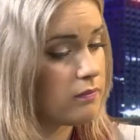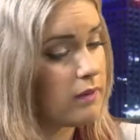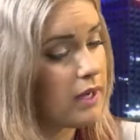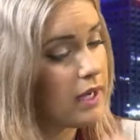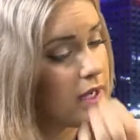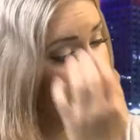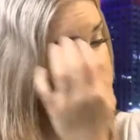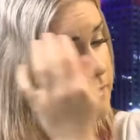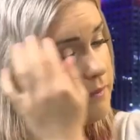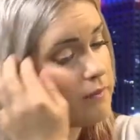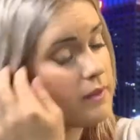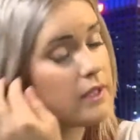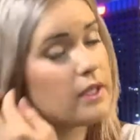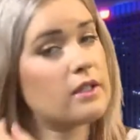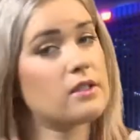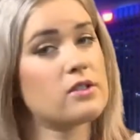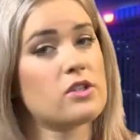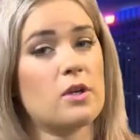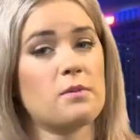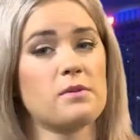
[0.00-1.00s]

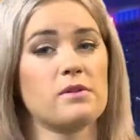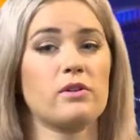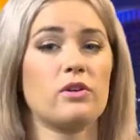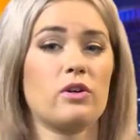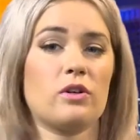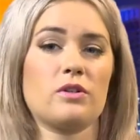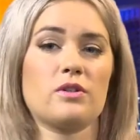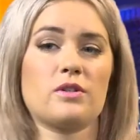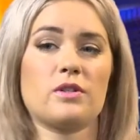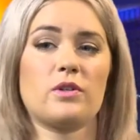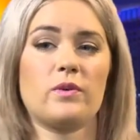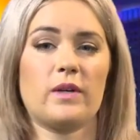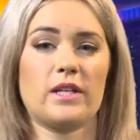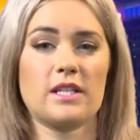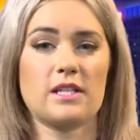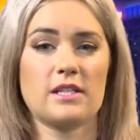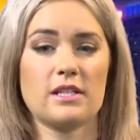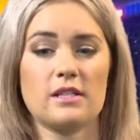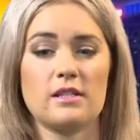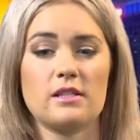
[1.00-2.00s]
In terms of
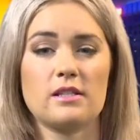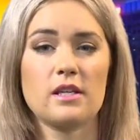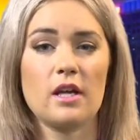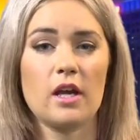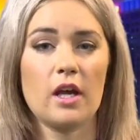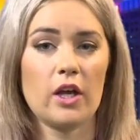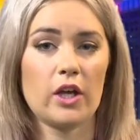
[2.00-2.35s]
consequences,